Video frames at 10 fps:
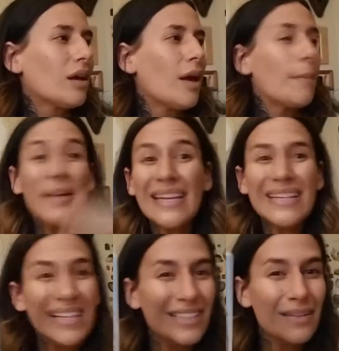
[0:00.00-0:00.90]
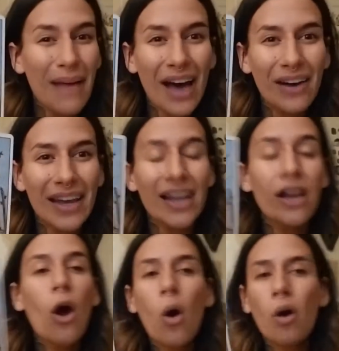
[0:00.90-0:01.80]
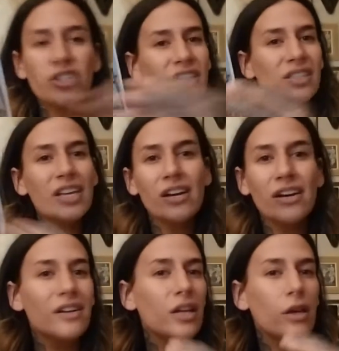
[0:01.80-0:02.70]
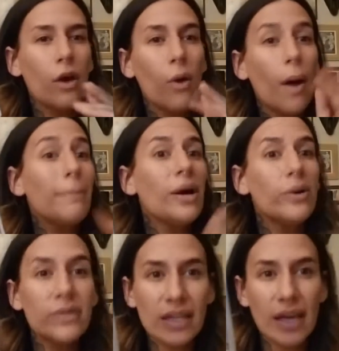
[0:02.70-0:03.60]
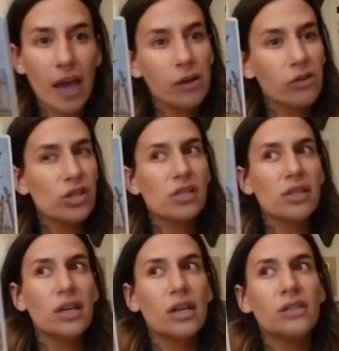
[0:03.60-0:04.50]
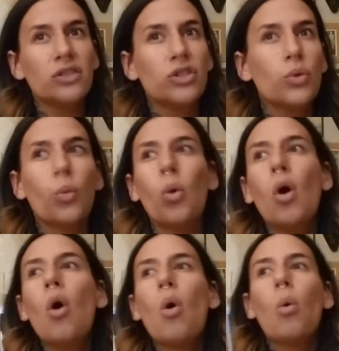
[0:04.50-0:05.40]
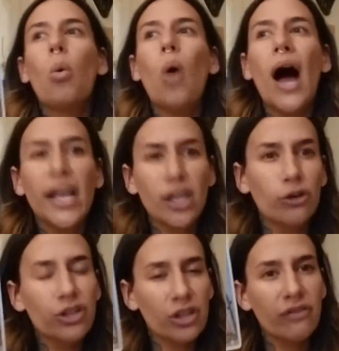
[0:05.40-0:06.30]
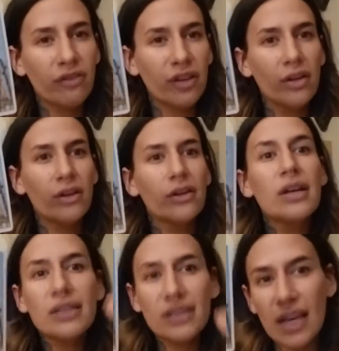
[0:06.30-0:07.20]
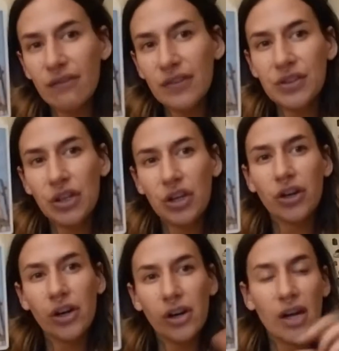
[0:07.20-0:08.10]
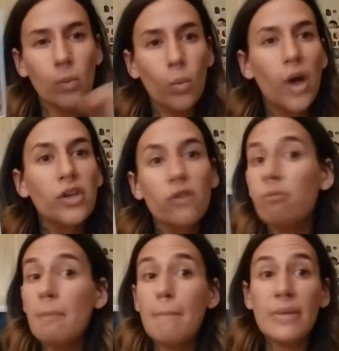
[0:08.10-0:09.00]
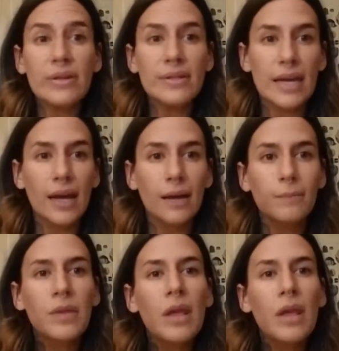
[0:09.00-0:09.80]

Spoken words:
opinions about it, or just their, you know, opposing energies as to why you should feel safe and secure in what you've been building.